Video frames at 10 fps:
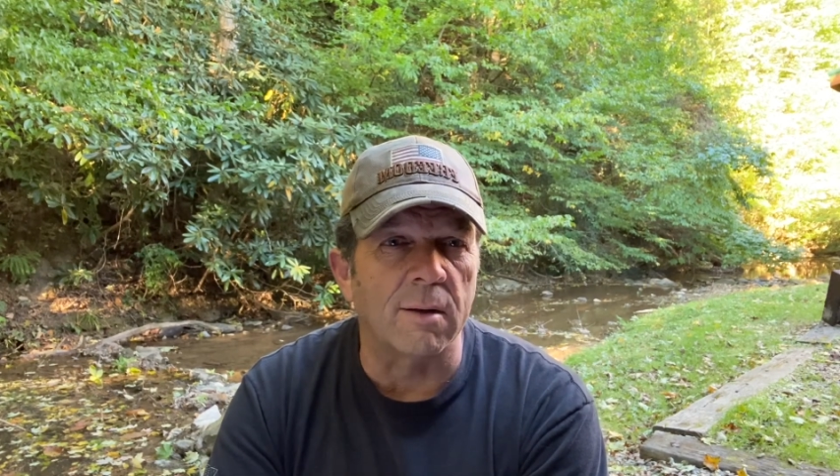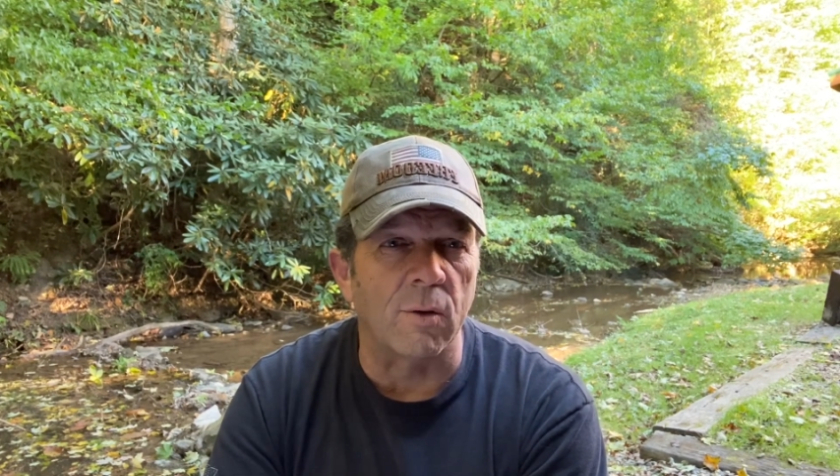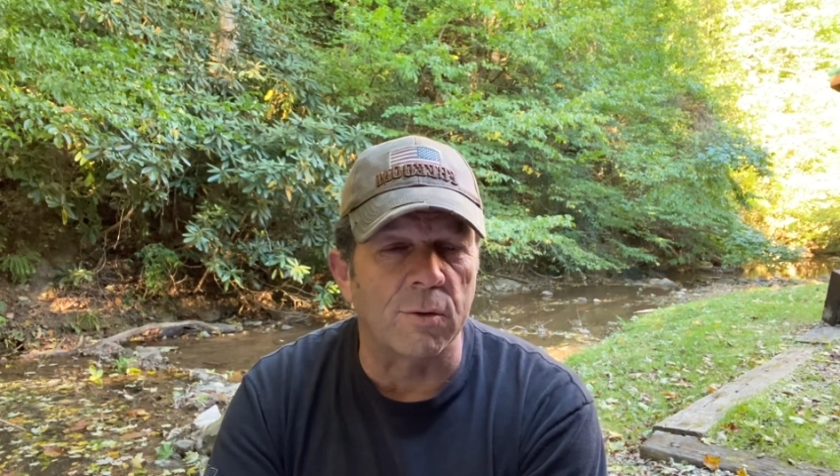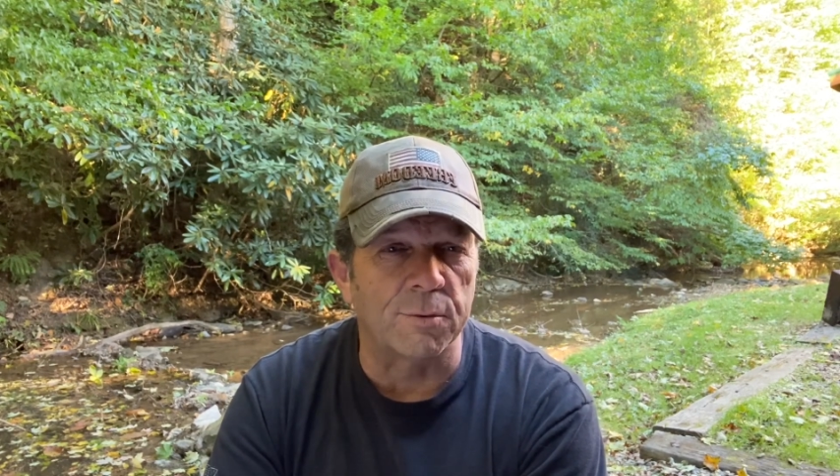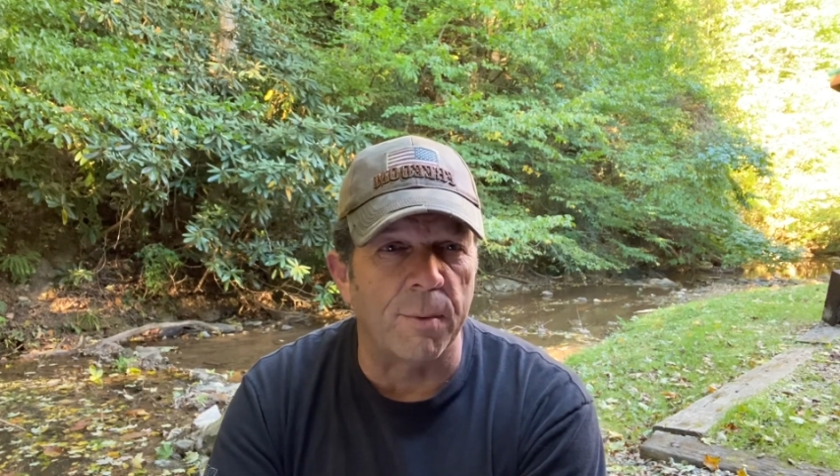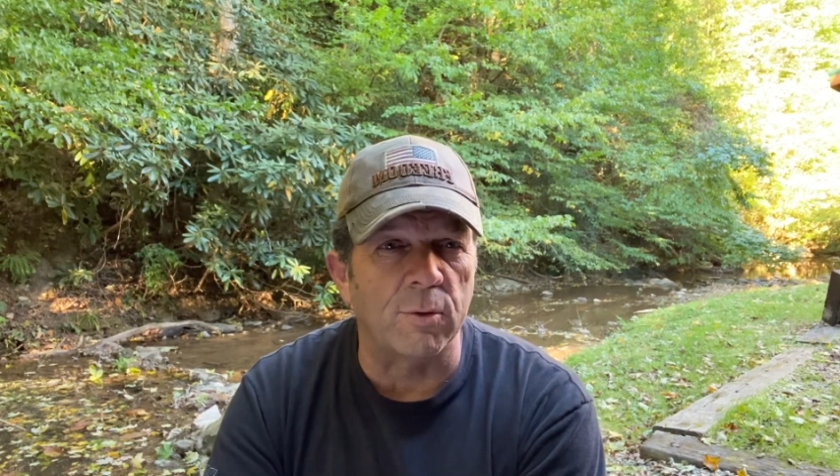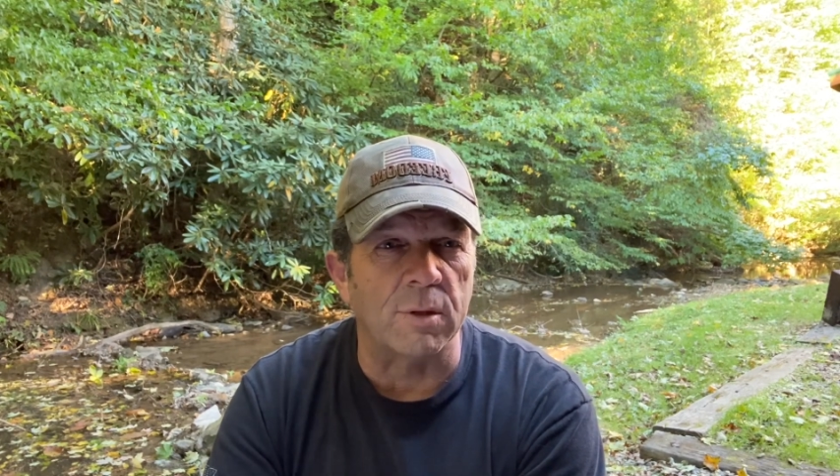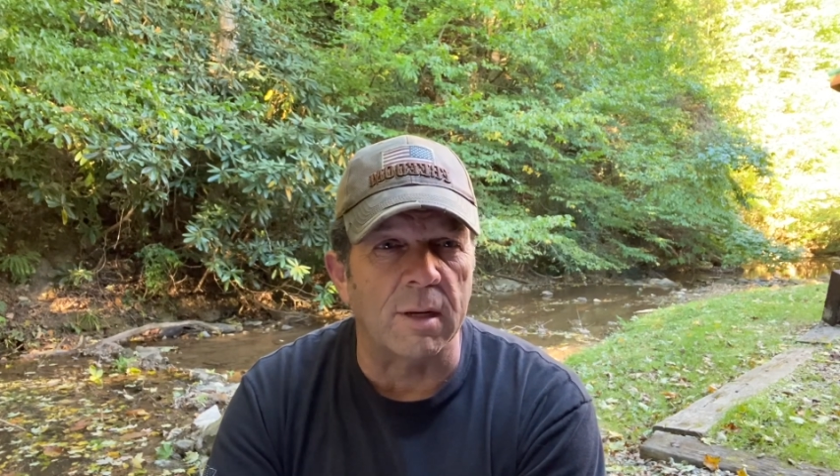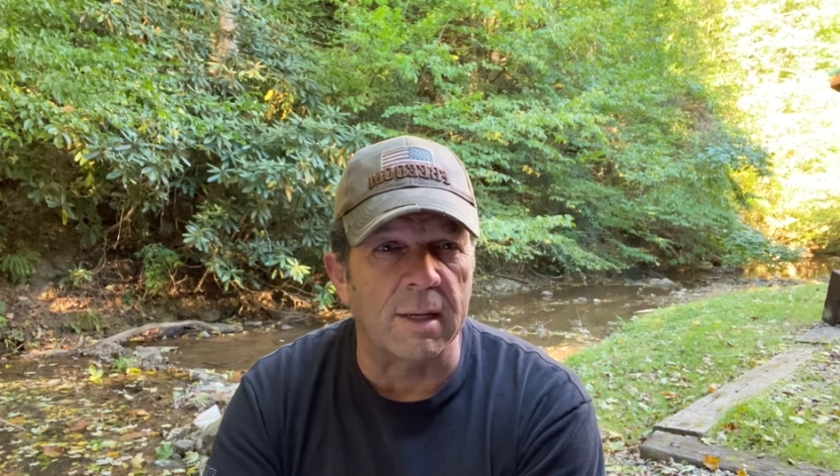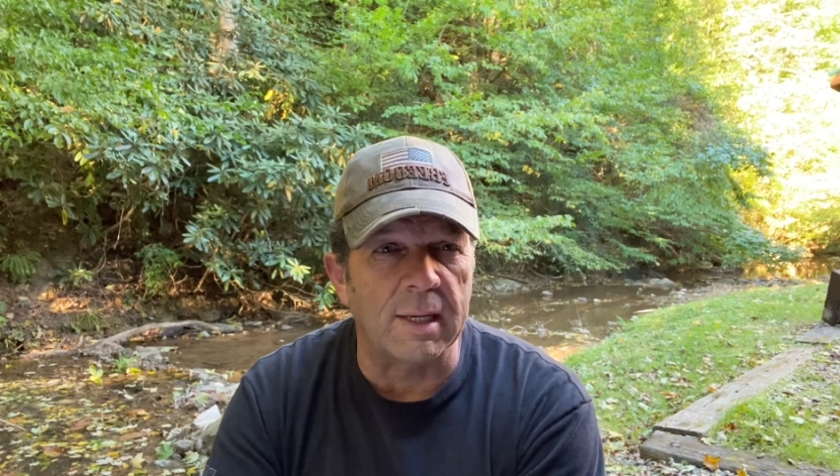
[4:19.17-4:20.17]
are supposed
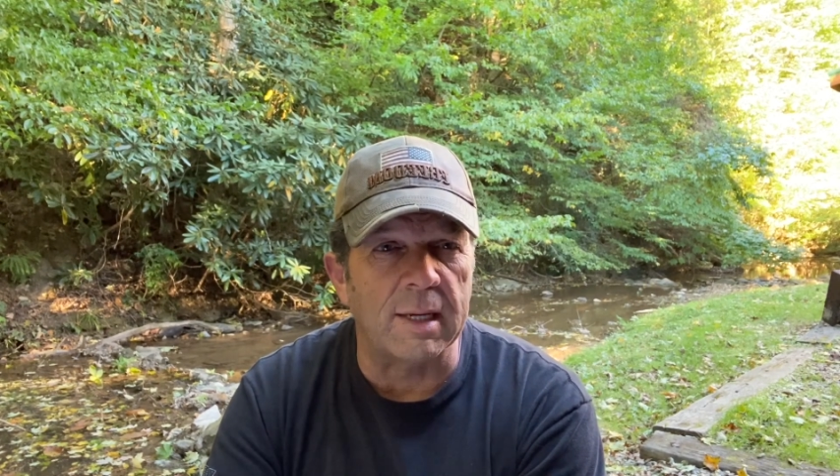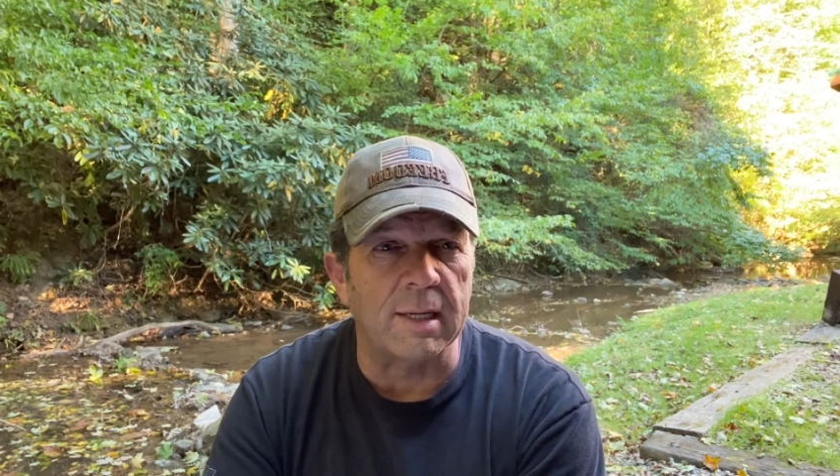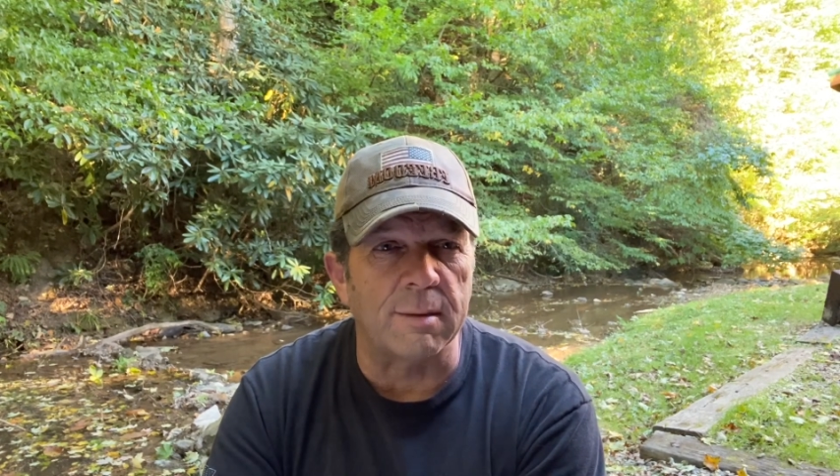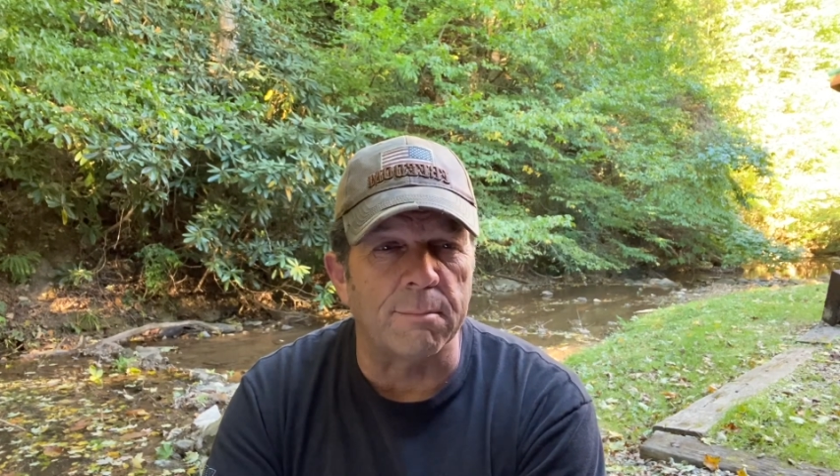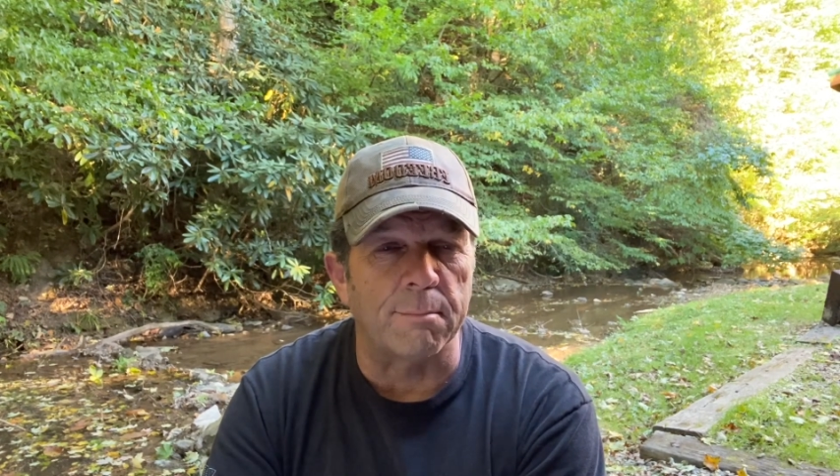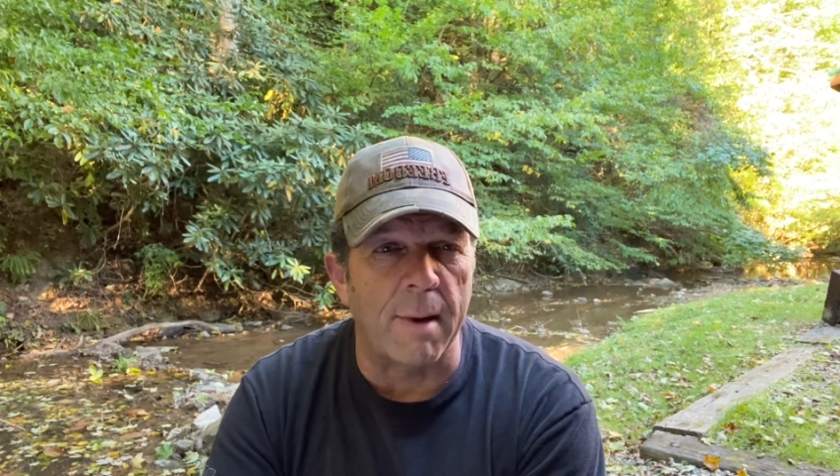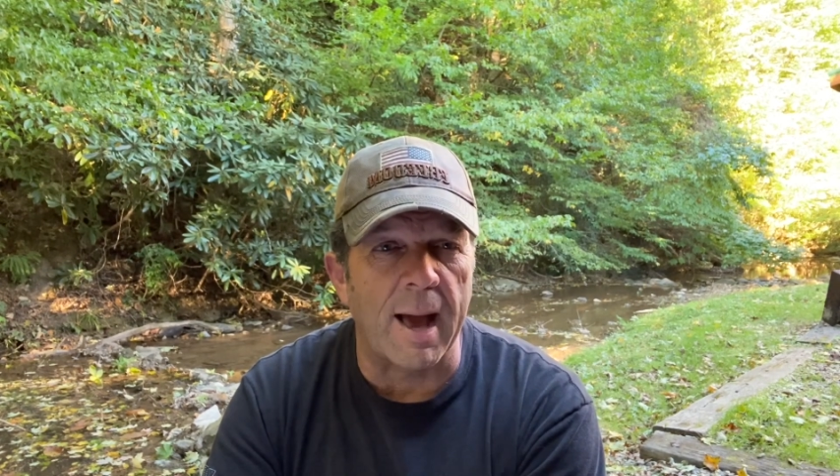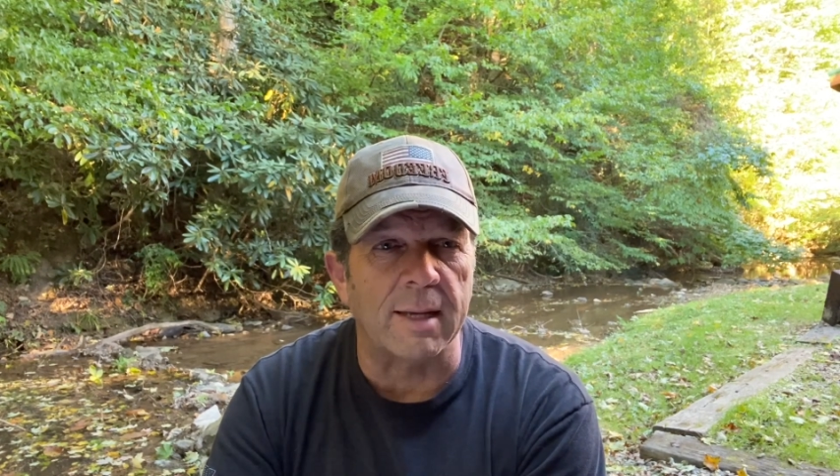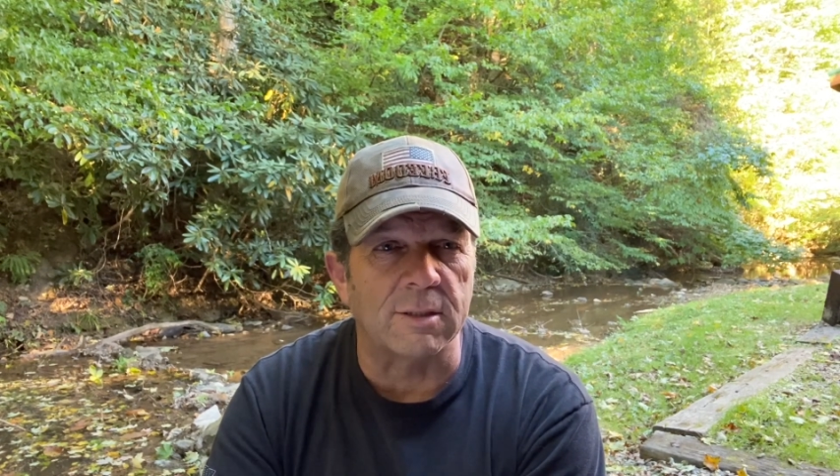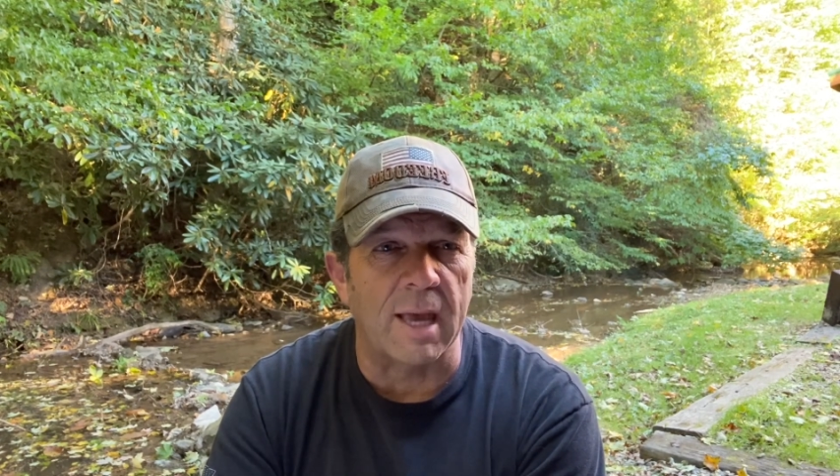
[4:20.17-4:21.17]
to lead
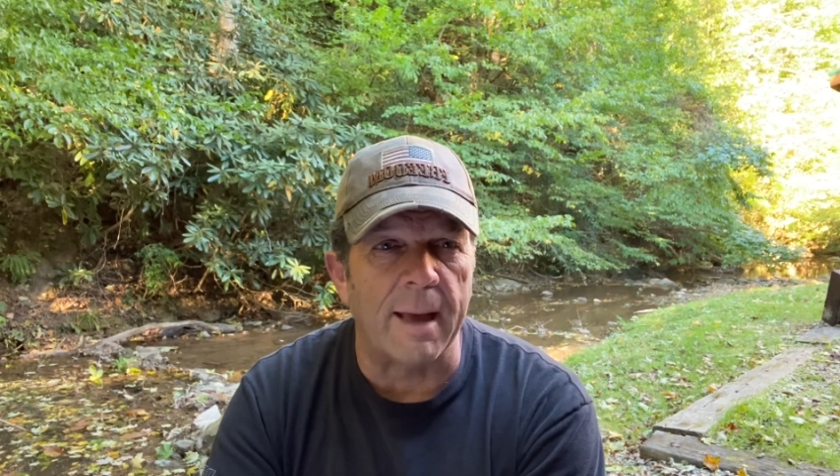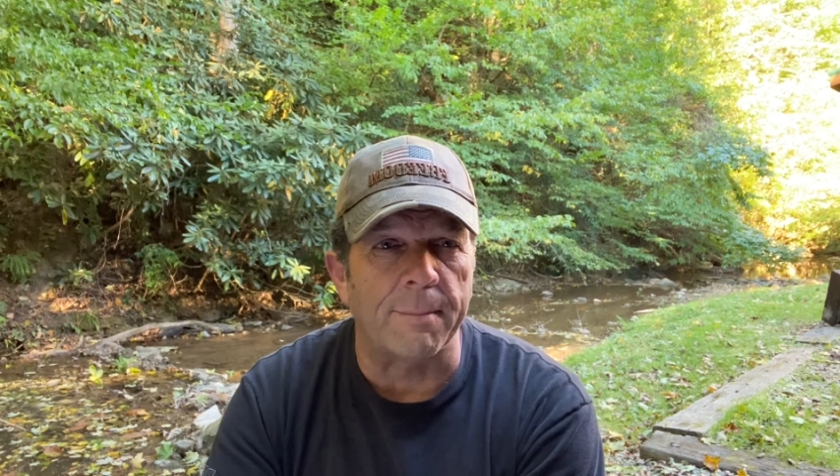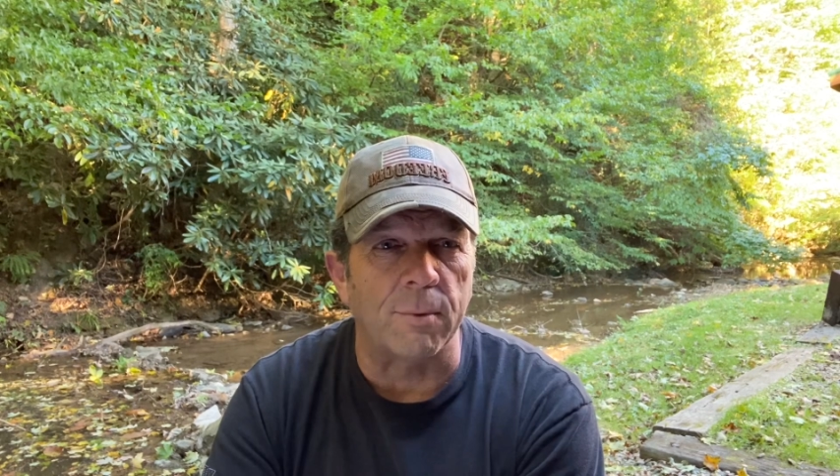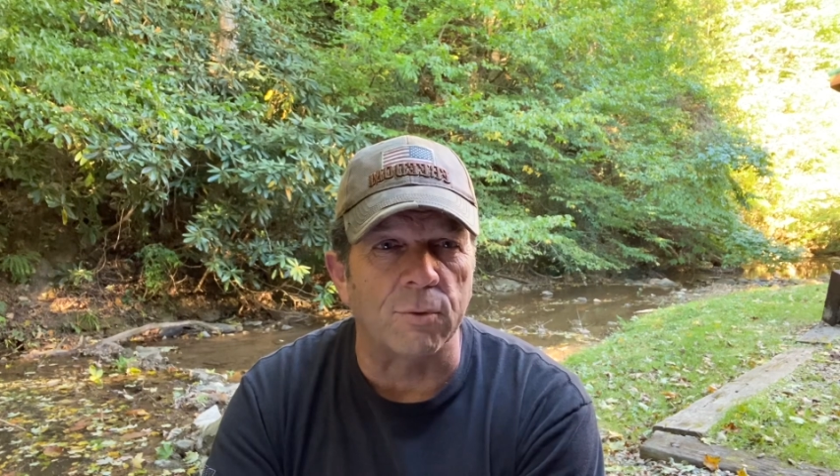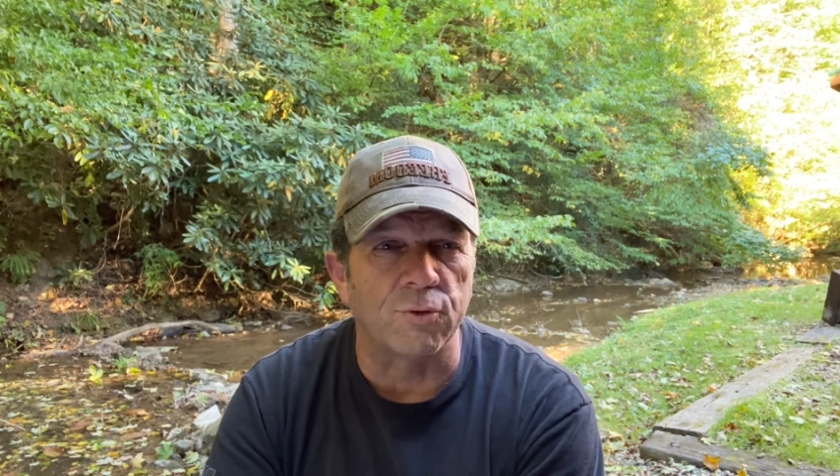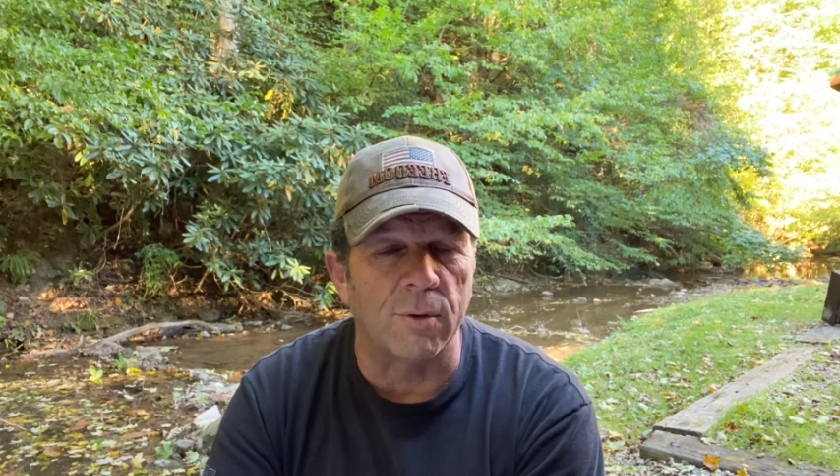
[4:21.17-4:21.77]
by example